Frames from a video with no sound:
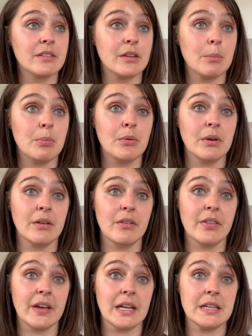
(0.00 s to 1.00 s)
So the poor little
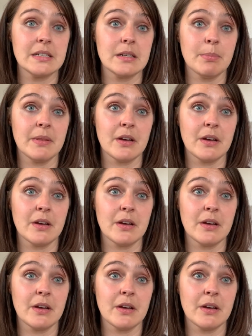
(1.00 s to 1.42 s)
thing ended up in the